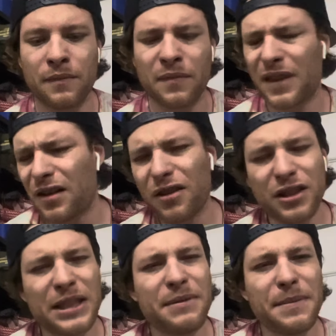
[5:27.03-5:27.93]
there
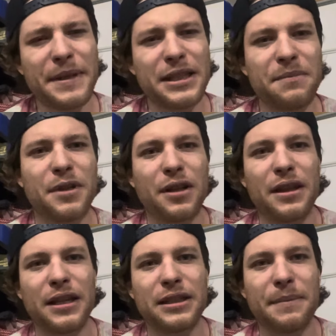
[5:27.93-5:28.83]
seems to be some good
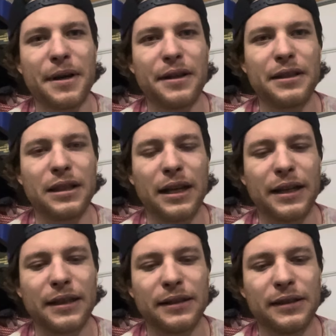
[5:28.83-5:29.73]
things about it,
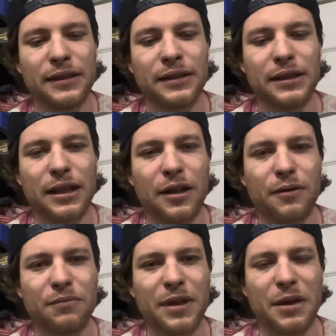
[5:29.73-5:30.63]
like you know
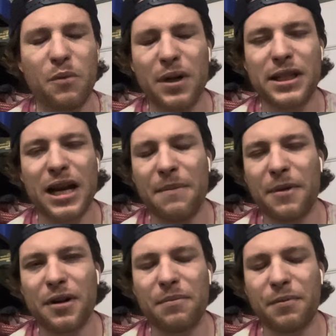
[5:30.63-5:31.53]
the one
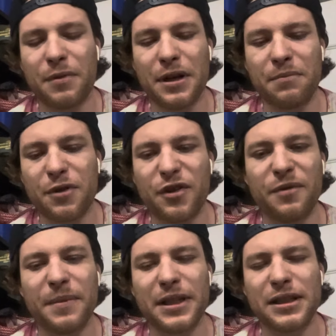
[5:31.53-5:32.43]
timer
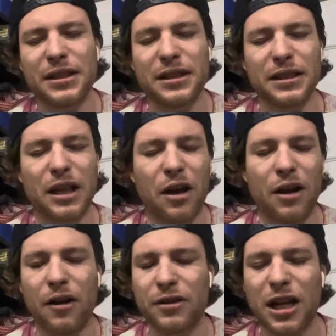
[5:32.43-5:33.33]
improvements, and
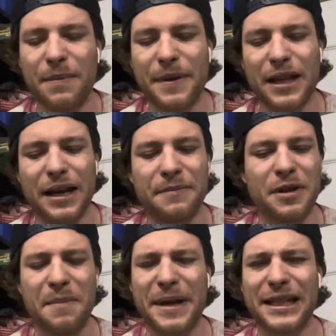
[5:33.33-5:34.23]
on top of that,
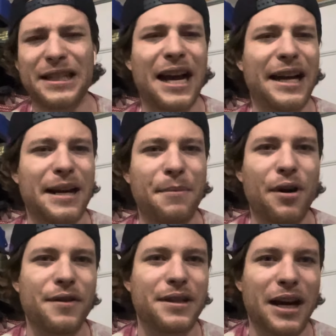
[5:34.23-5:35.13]
not being tied up all
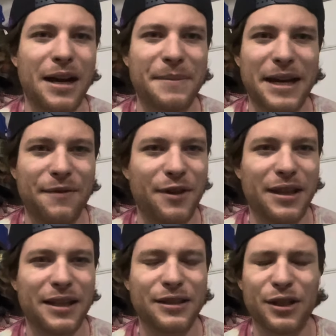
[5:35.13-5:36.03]
the time and
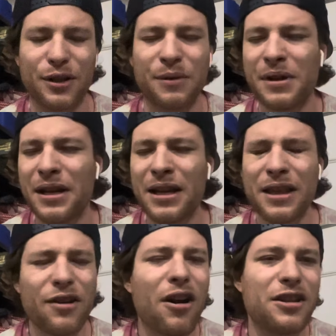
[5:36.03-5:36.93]
everything. So
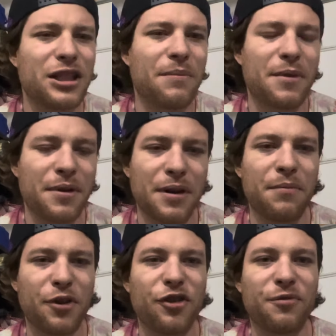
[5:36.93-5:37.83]
there are some
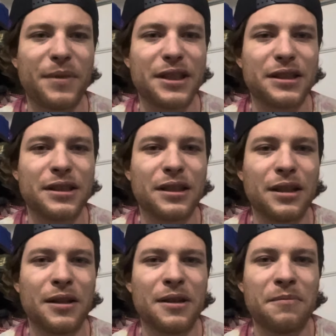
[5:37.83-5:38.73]
improvements,
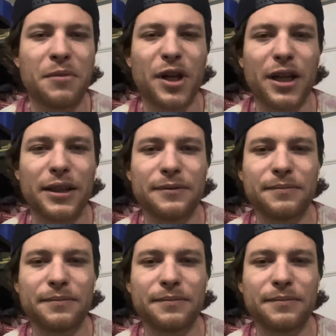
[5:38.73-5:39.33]
but